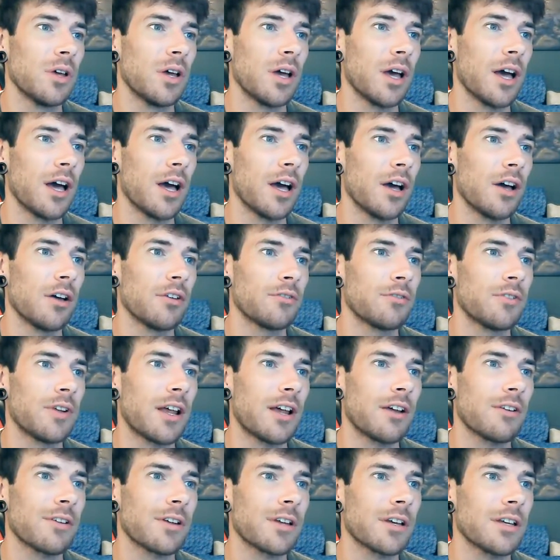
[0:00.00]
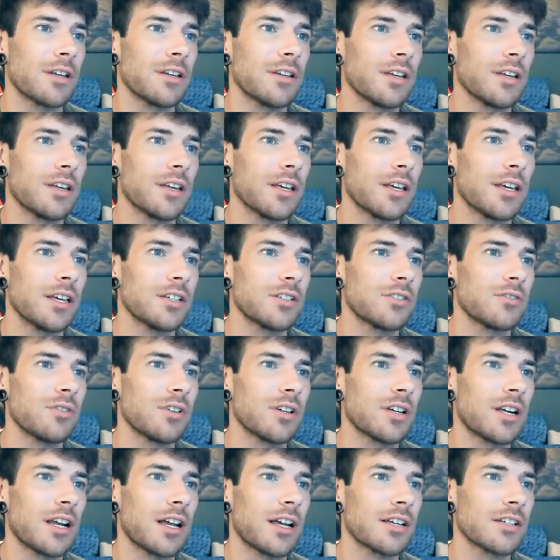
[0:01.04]
Flareon history
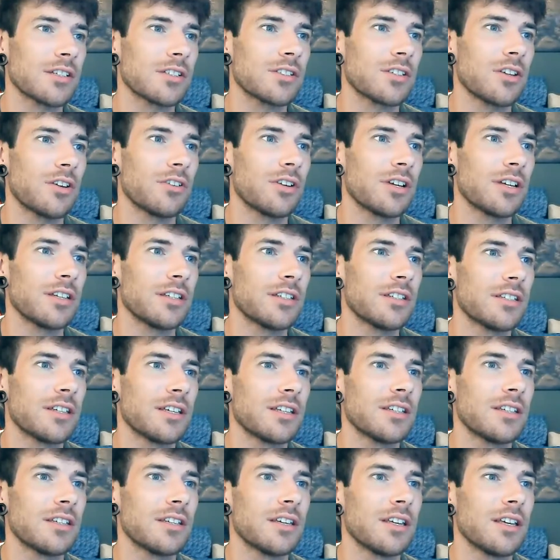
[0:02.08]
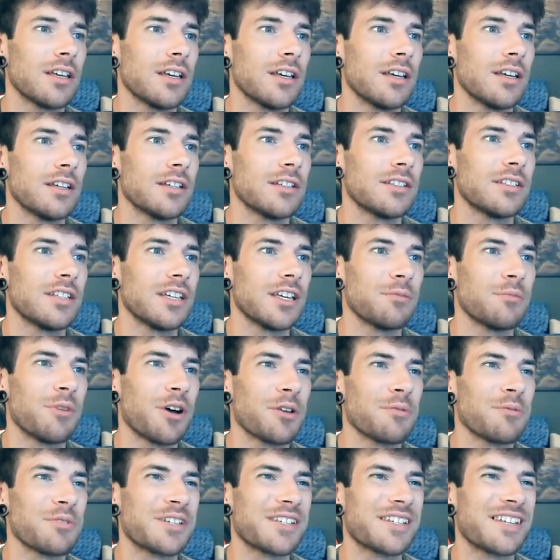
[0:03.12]
class. Sorry, didn't see my
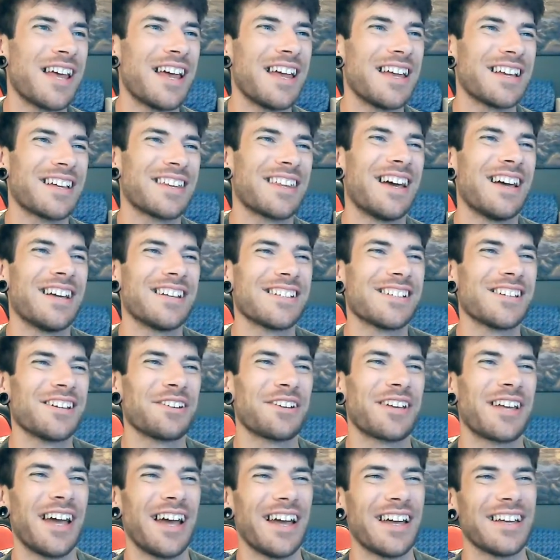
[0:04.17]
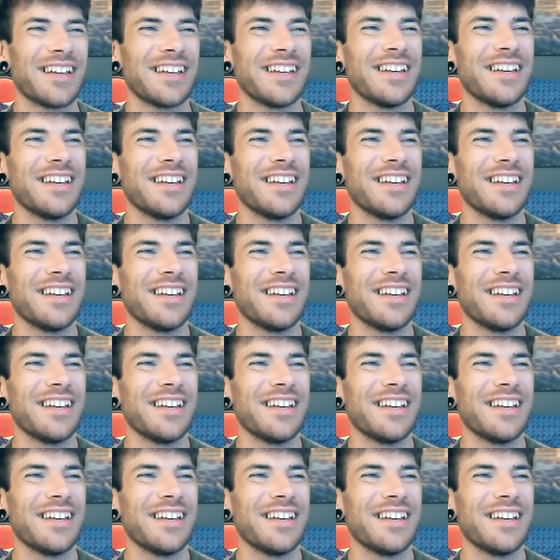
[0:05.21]
mistake. That's okay.